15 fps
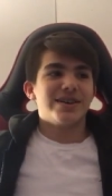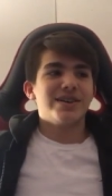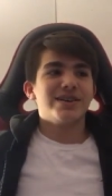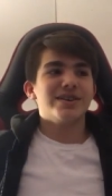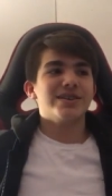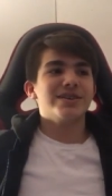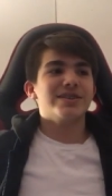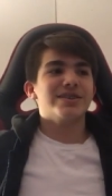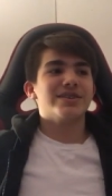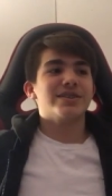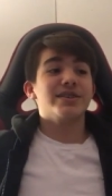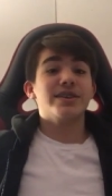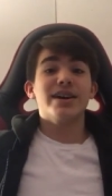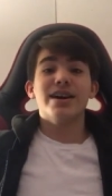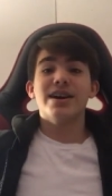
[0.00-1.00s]
Uh,
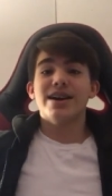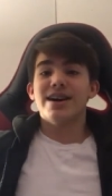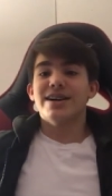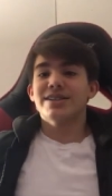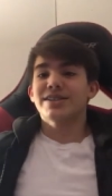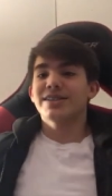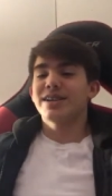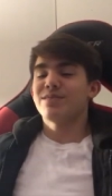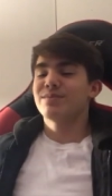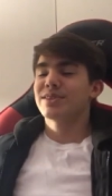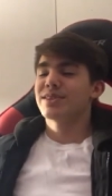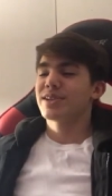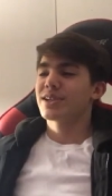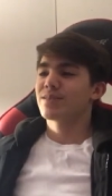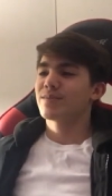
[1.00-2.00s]
yeah. Actually, I've
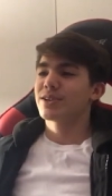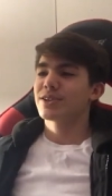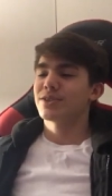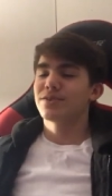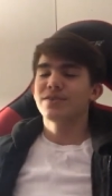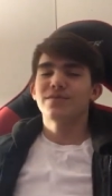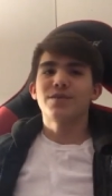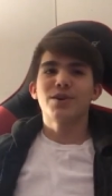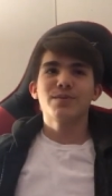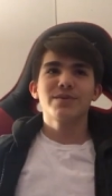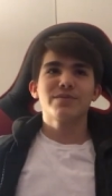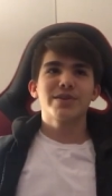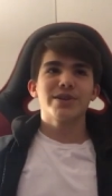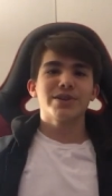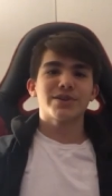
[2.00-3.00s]
been thinking about doing
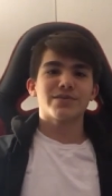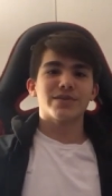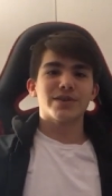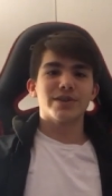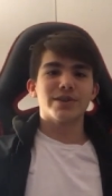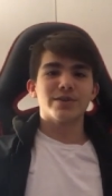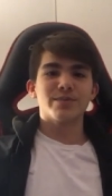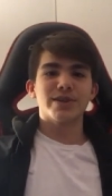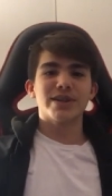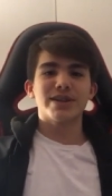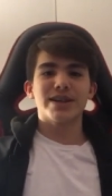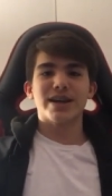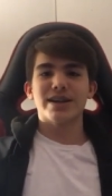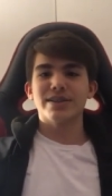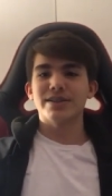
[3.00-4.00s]
farming videos for a little
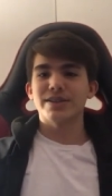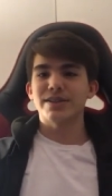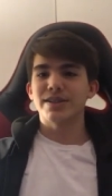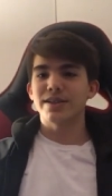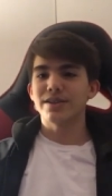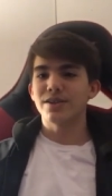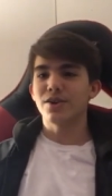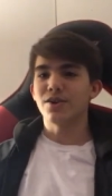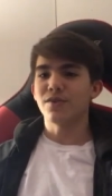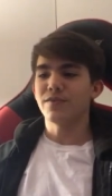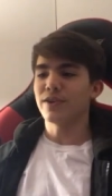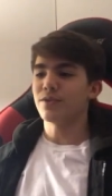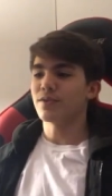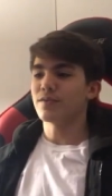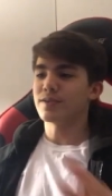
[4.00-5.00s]
bit. I just didn't know
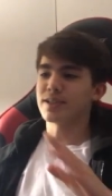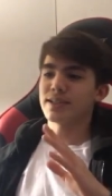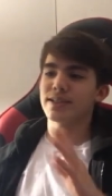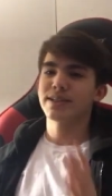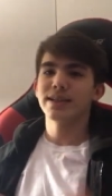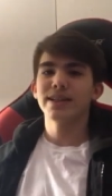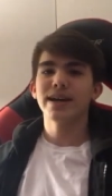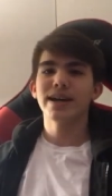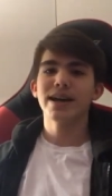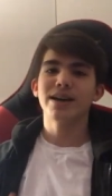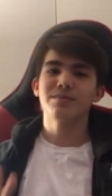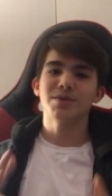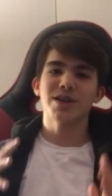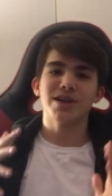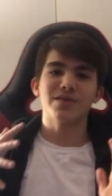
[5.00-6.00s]
if anyone wanted to see that.
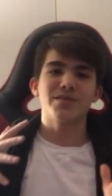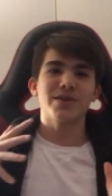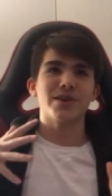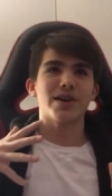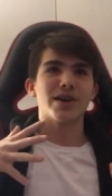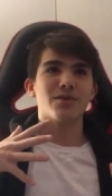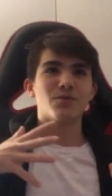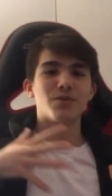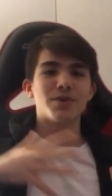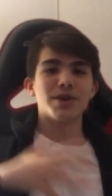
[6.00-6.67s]
I'm trying to figure out